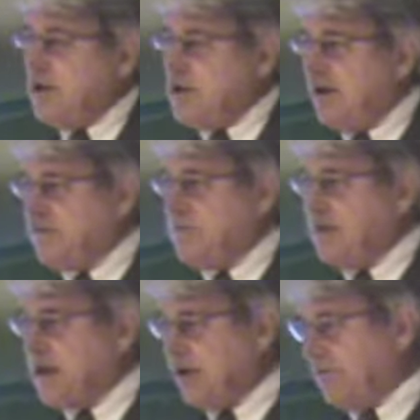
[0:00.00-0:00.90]
You have to
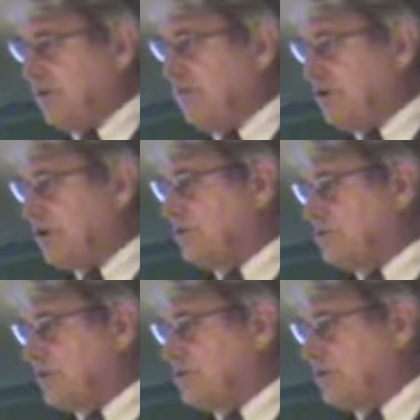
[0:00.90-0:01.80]
be careful of the local
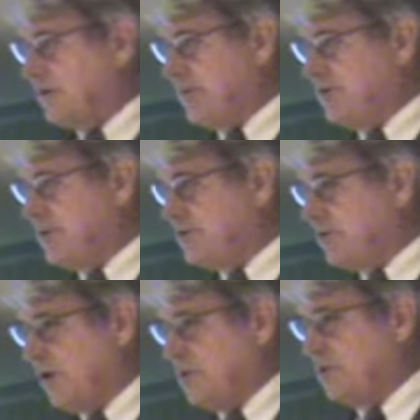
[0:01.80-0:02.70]
sensitivities, and
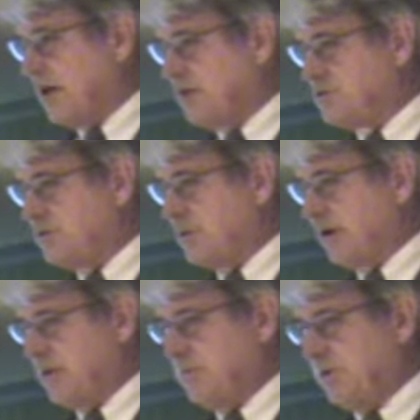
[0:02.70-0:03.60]
your local counsel
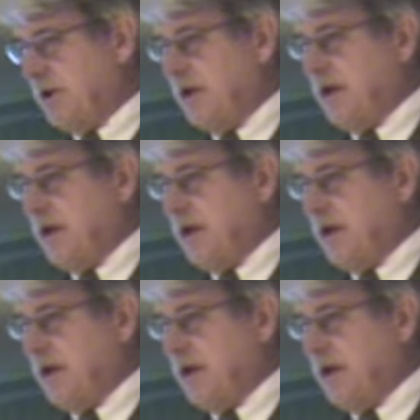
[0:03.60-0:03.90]
will help you.